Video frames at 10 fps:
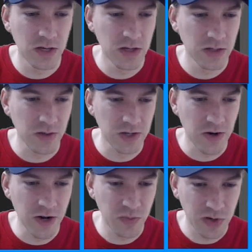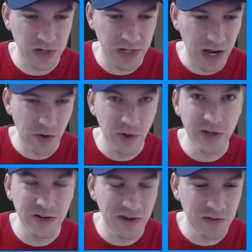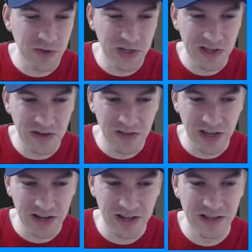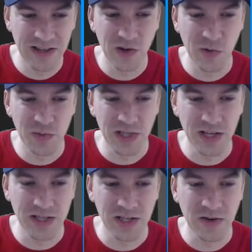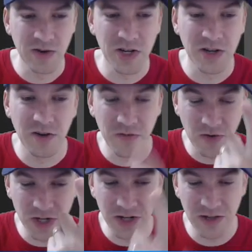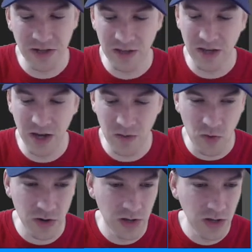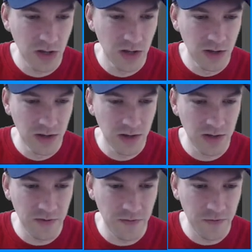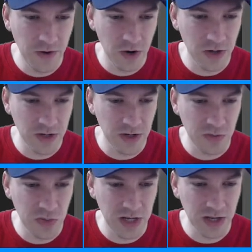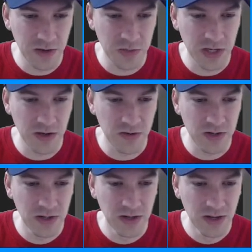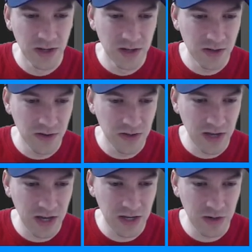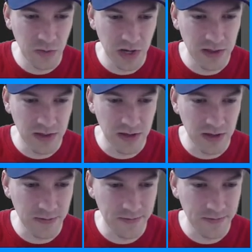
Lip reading: So I tried to put a towel under it. We'll see if that helps that situation. Unfortunately, the camera is very good at picking up sound. Good thing and a bad thing.